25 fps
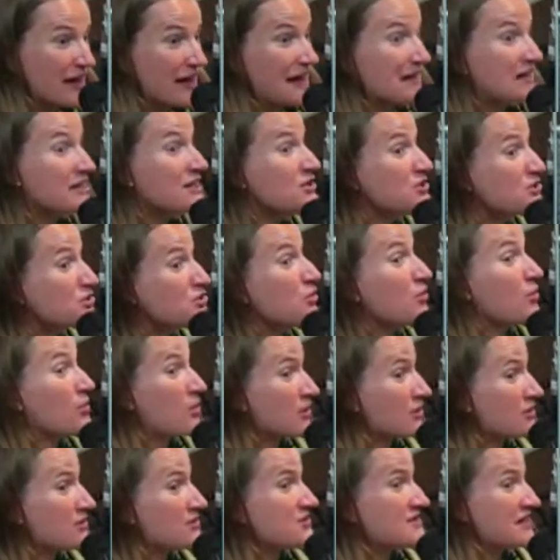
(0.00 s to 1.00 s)

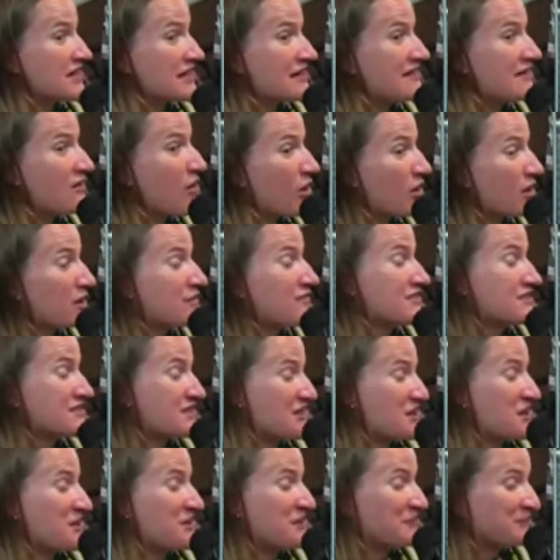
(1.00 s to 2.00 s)
indoors in the heart of a
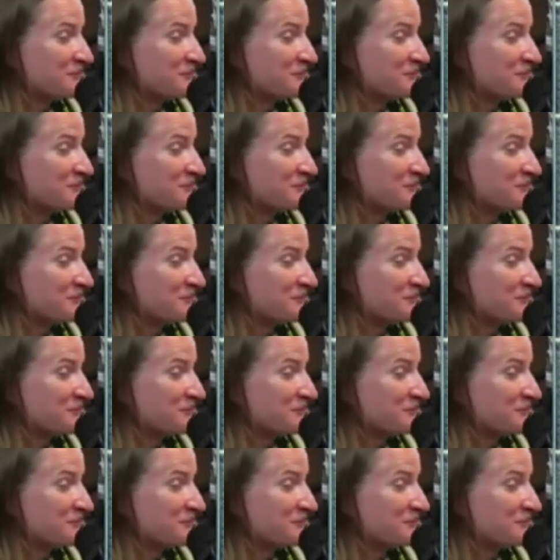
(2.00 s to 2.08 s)
city.